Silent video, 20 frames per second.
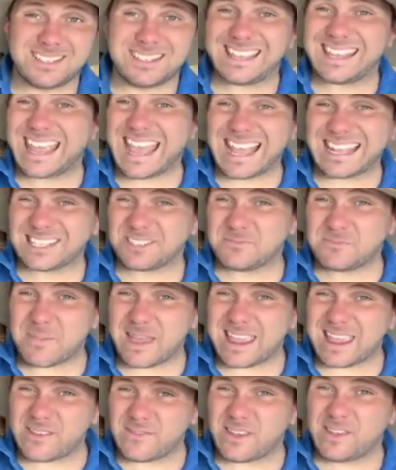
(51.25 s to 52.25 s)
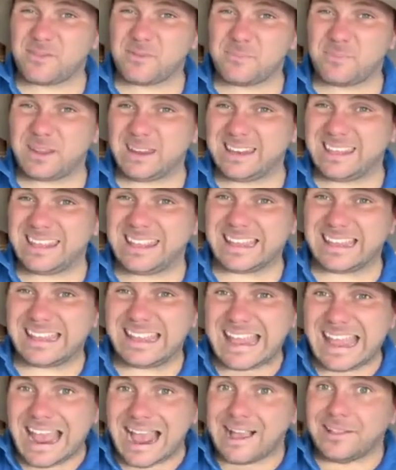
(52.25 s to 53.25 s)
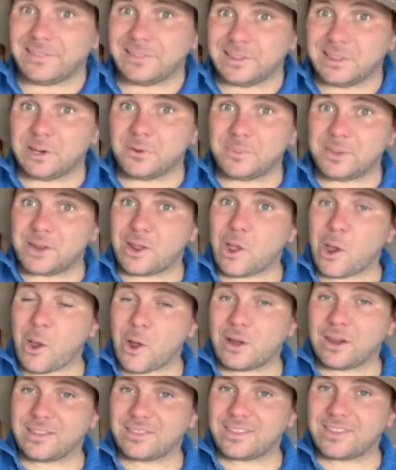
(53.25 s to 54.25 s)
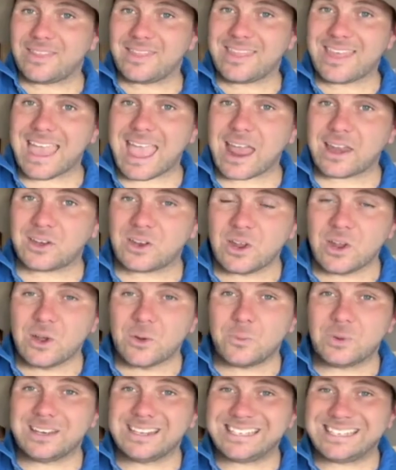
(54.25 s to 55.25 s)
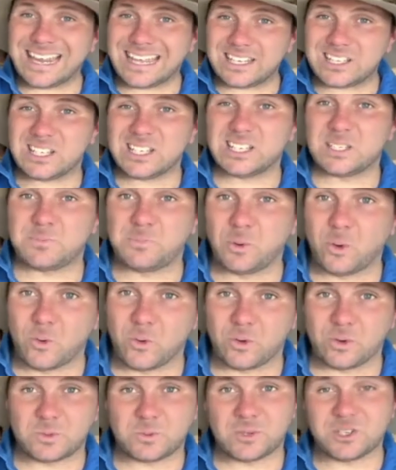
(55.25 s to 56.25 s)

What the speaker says: that cats may have even been here a little bit earlier than that. When Dutch explorers were